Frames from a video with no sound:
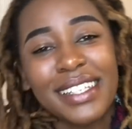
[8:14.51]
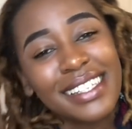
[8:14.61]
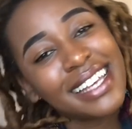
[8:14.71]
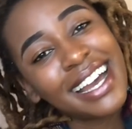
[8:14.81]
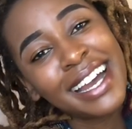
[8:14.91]
it's
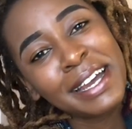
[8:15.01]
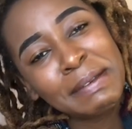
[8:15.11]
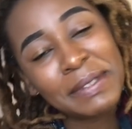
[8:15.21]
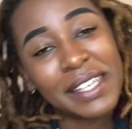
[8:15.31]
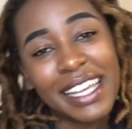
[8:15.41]

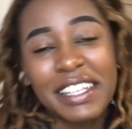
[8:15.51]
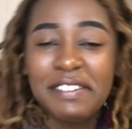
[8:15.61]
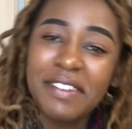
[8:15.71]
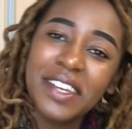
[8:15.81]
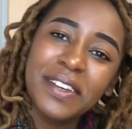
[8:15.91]
time to end the
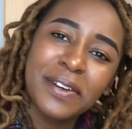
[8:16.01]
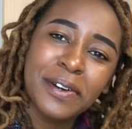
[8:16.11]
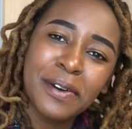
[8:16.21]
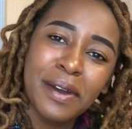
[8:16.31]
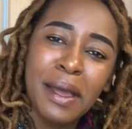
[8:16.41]

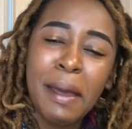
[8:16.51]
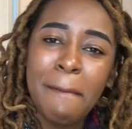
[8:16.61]
video.